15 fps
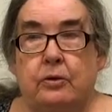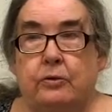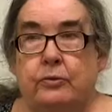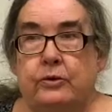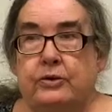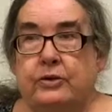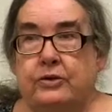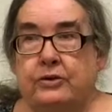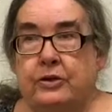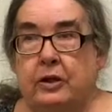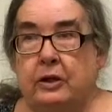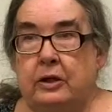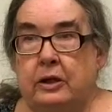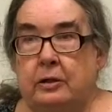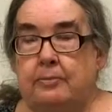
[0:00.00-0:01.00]
for just a
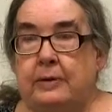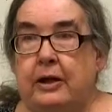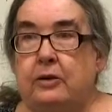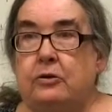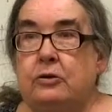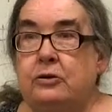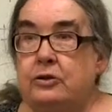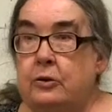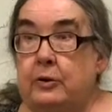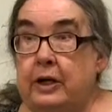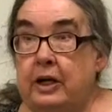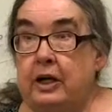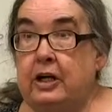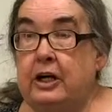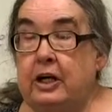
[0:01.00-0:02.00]
little bit so
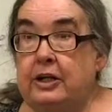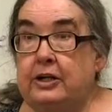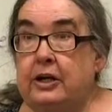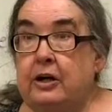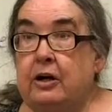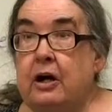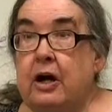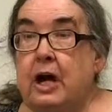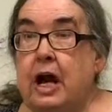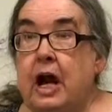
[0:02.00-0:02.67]
he could get there,